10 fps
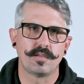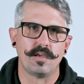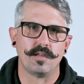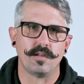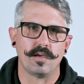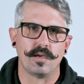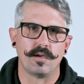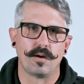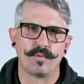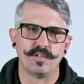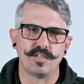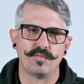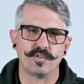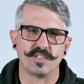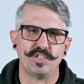and our
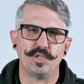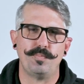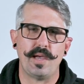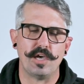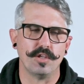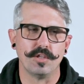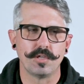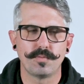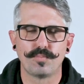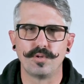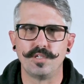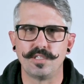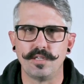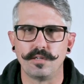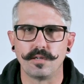precinct was the Jubail
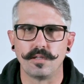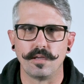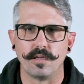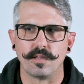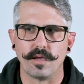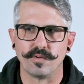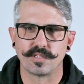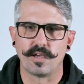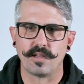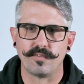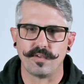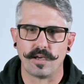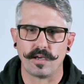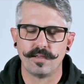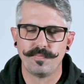precinct, and that was kind of